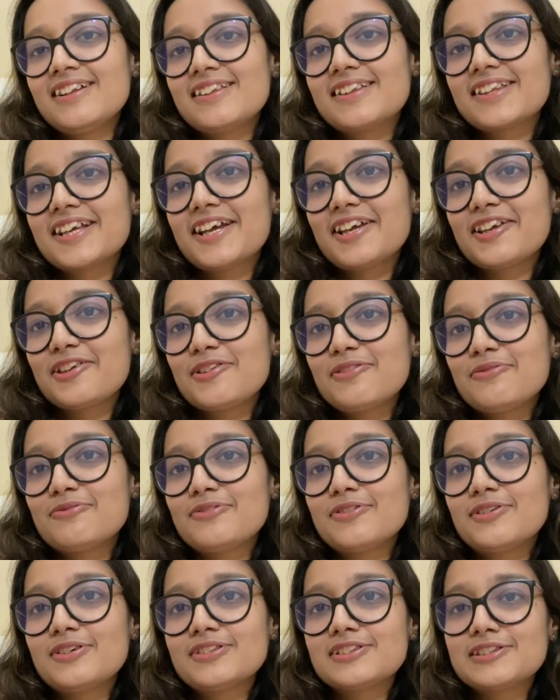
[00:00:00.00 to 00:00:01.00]
Thank you
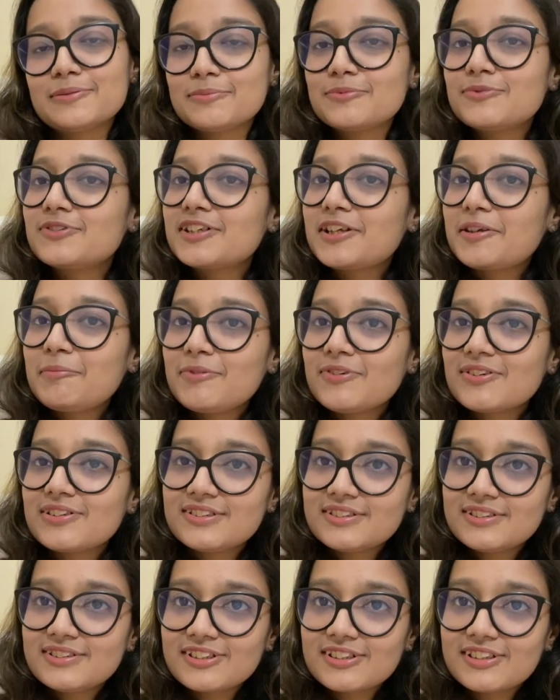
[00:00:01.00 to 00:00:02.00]
for supporting me
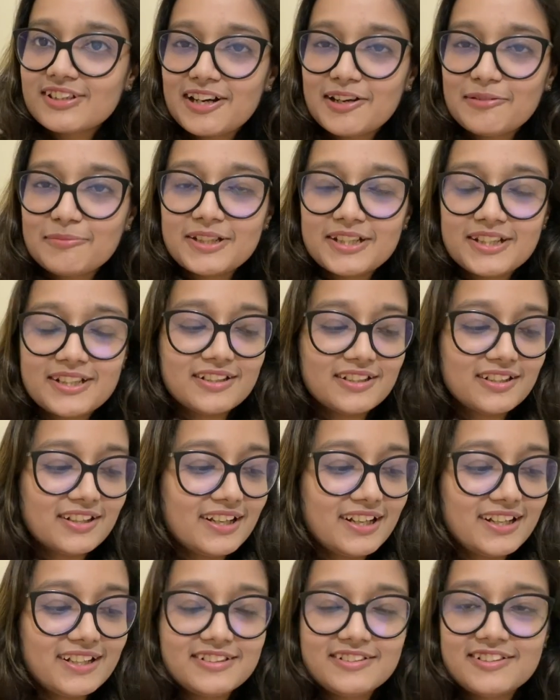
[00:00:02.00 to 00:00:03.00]
on Instagram and here,
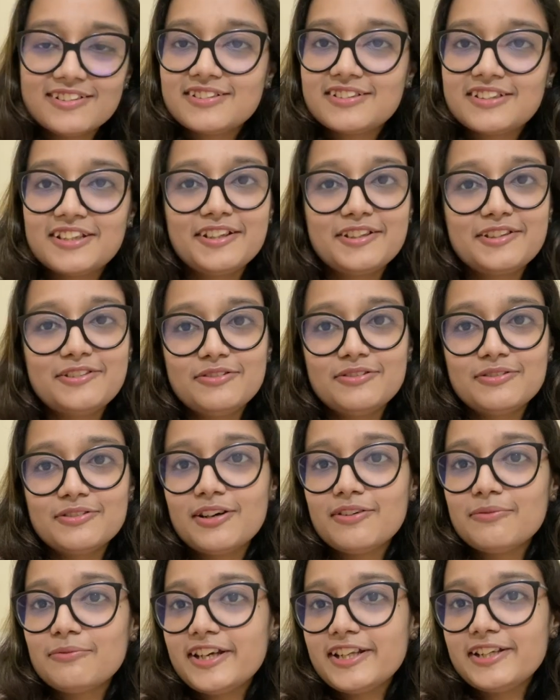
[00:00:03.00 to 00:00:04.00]
and just thank you.
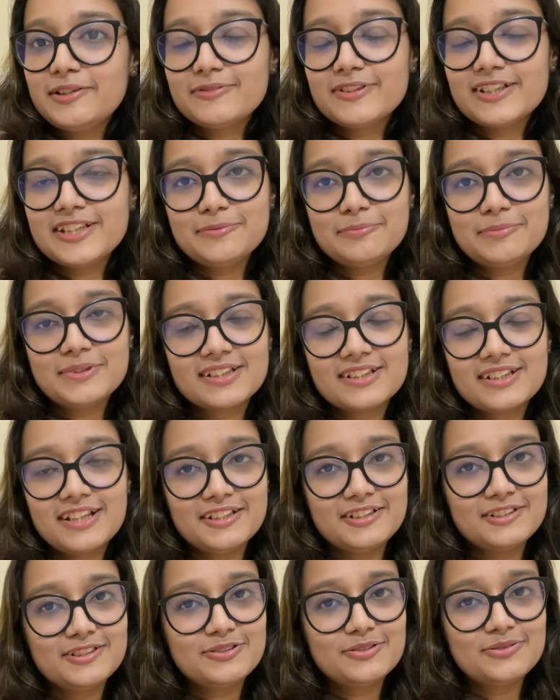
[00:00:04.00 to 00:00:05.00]
A very, very big
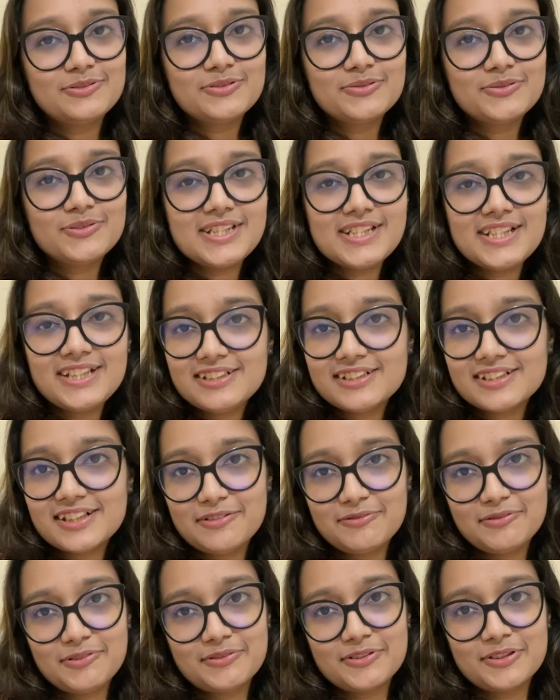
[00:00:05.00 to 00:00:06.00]
thank you to each and
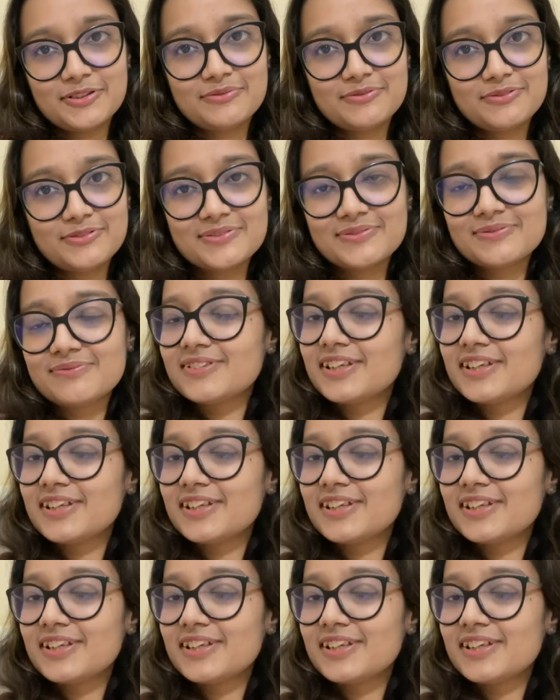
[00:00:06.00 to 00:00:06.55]
every one of you.